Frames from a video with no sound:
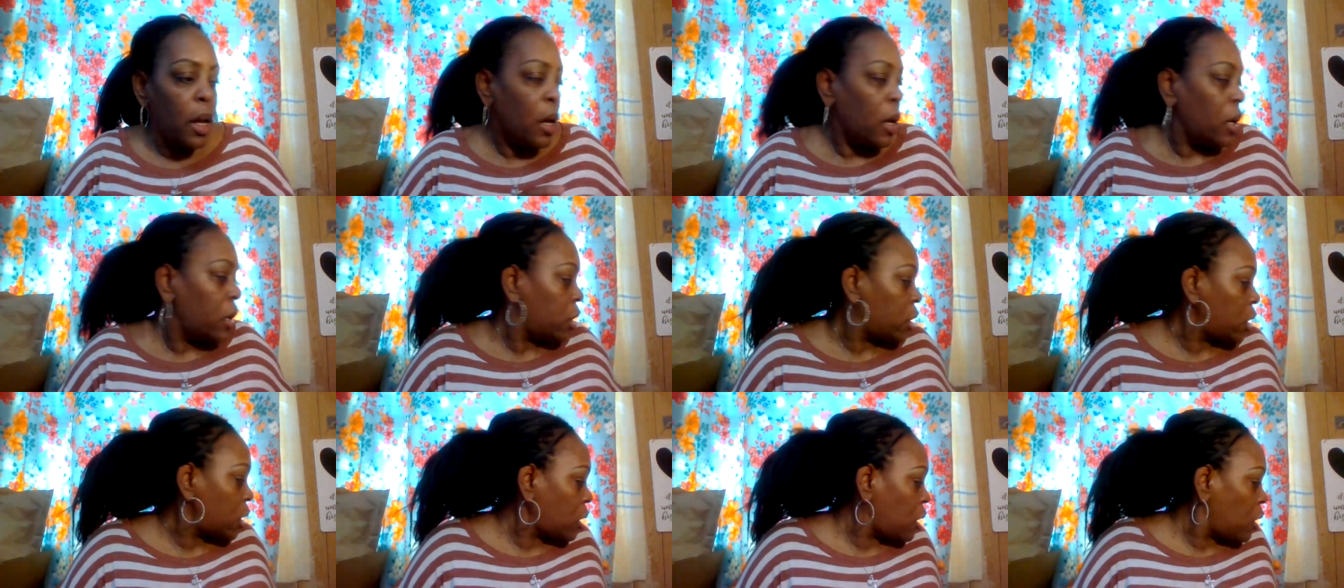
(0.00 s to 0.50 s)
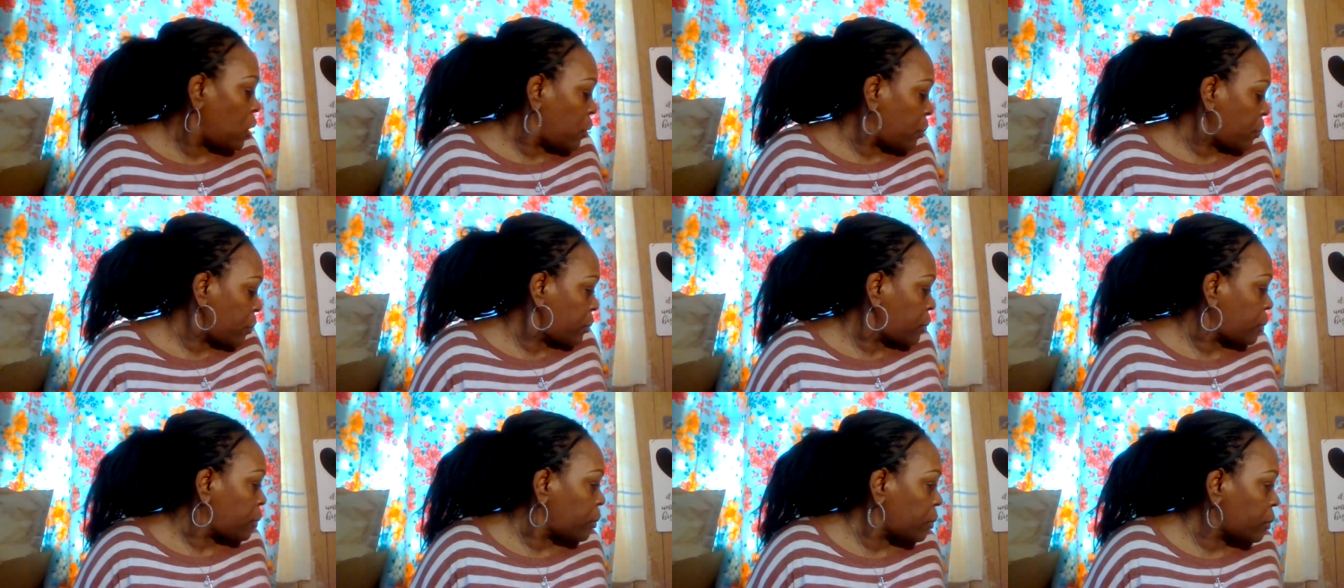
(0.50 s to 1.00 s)
So,
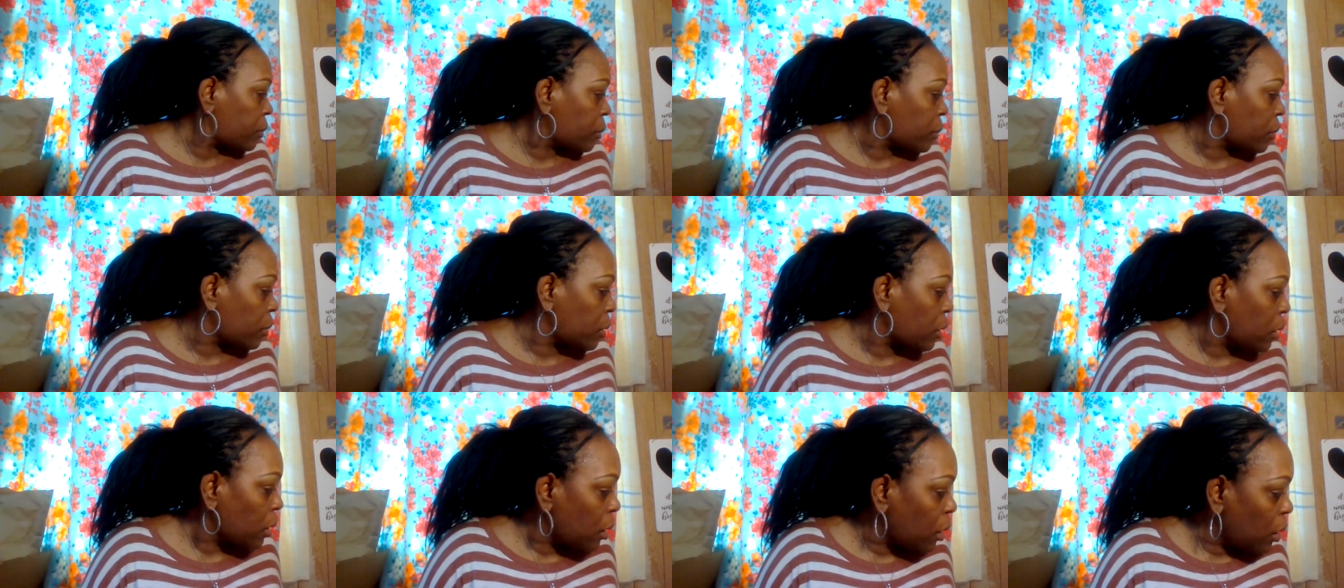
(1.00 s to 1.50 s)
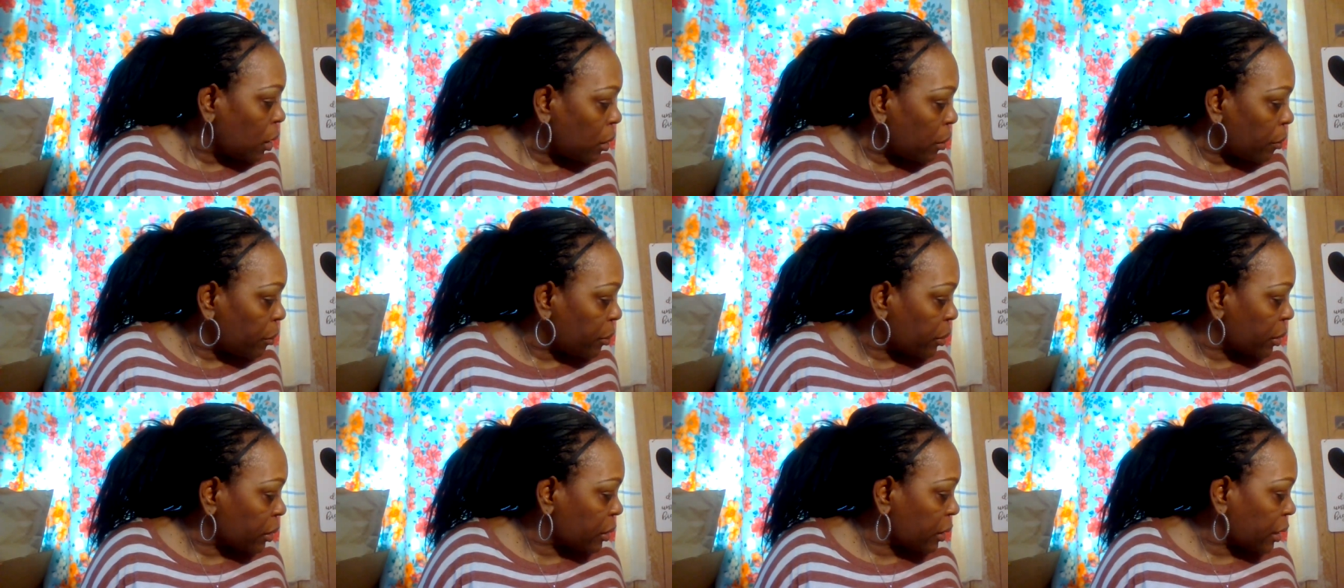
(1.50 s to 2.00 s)

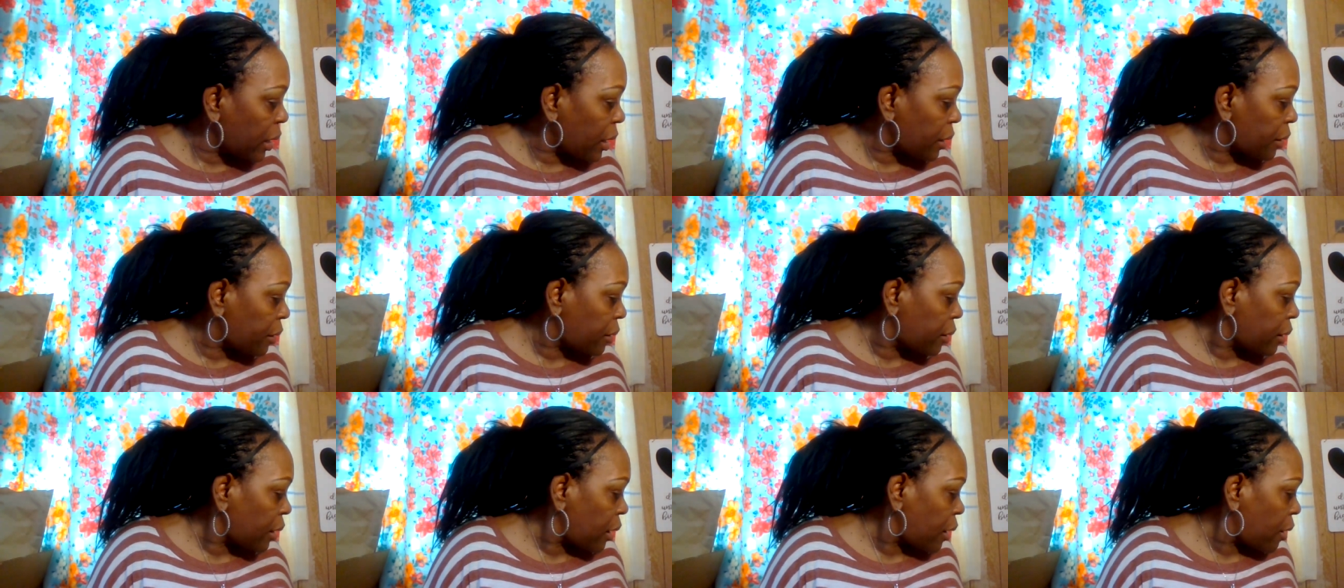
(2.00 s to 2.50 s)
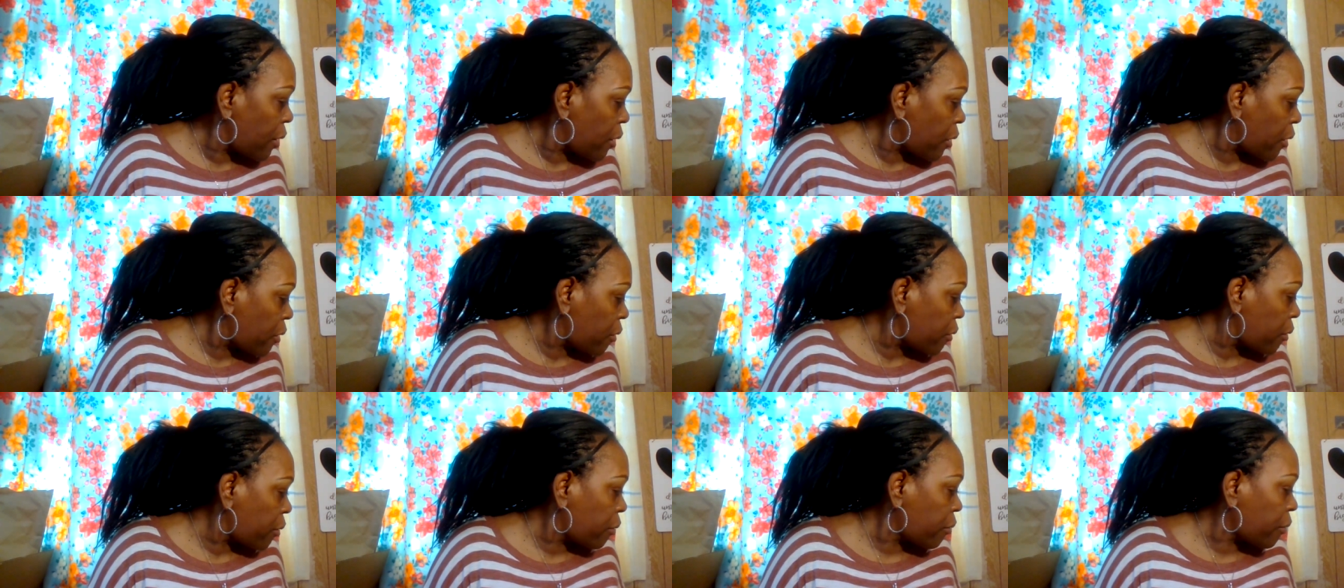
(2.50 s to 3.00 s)
put that there,
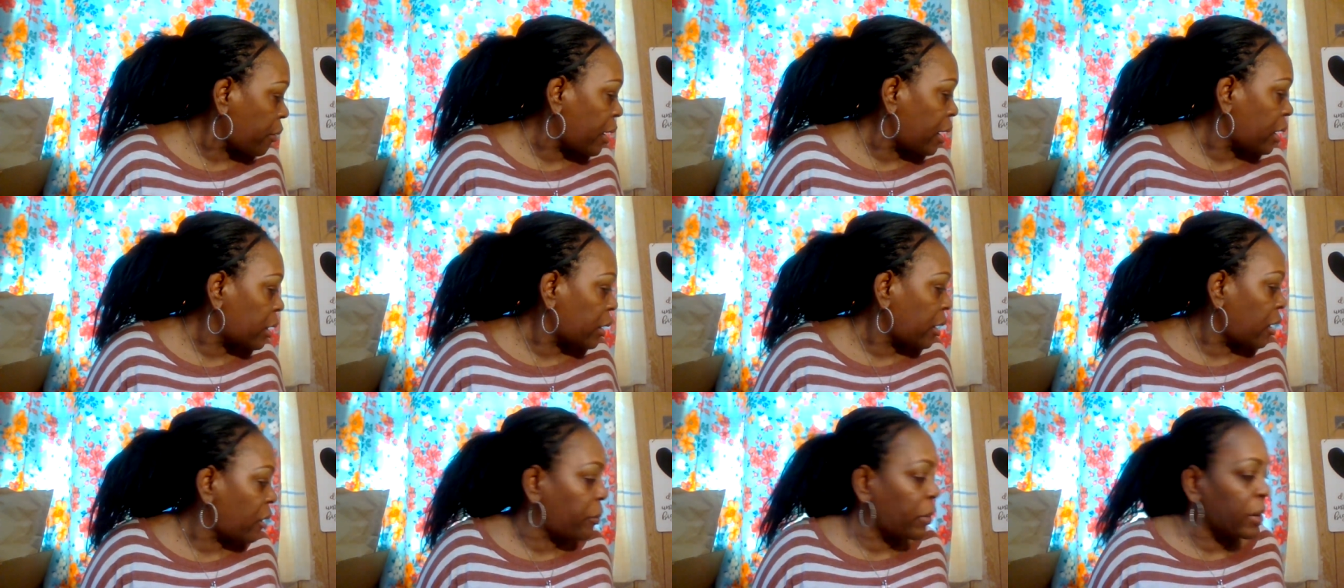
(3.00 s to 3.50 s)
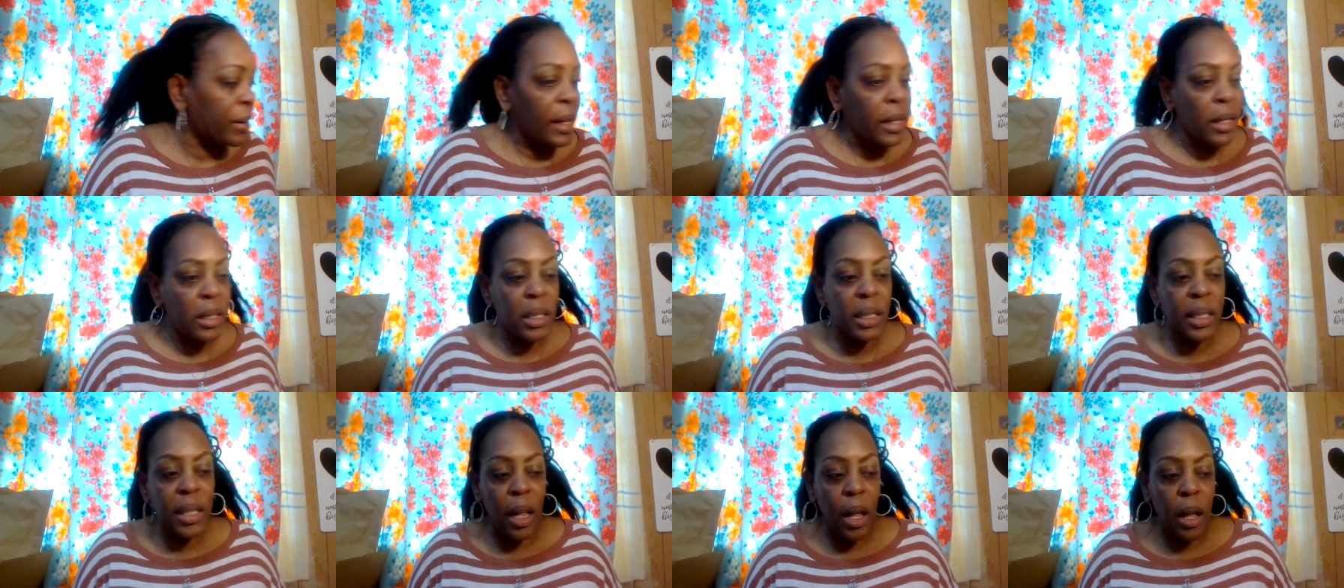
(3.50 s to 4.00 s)
right there. Put that
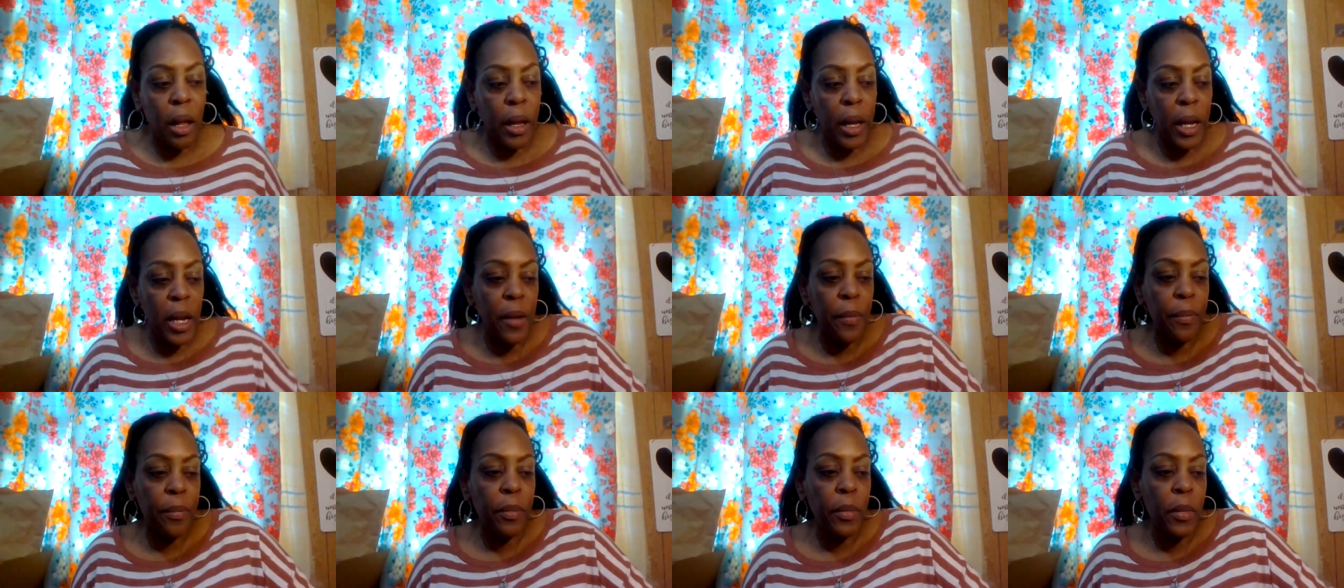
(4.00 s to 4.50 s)
aside.